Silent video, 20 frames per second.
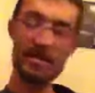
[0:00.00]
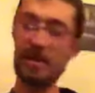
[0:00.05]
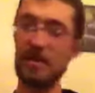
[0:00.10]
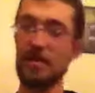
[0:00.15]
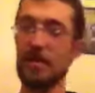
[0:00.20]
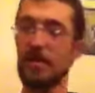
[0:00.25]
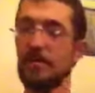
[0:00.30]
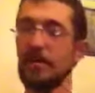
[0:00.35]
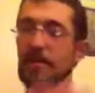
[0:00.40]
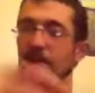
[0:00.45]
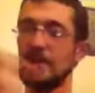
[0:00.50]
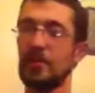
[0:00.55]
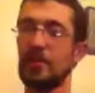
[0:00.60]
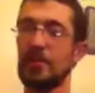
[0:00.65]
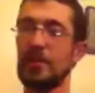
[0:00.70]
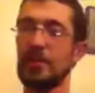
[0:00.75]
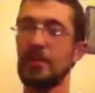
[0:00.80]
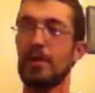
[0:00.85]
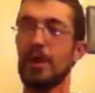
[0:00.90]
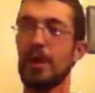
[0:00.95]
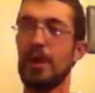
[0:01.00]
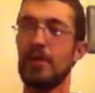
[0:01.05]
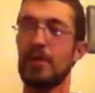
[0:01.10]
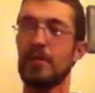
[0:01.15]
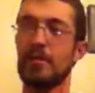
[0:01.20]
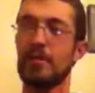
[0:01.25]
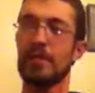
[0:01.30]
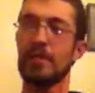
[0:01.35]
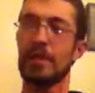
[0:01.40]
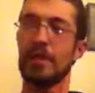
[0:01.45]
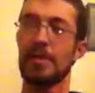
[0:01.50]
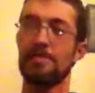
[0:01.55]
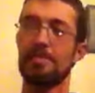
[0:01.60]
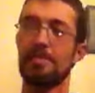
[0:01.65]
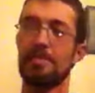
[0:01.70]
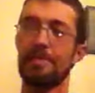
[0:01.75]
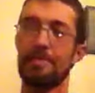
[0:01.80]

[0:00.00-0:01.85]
some of them are a little bit drier than what I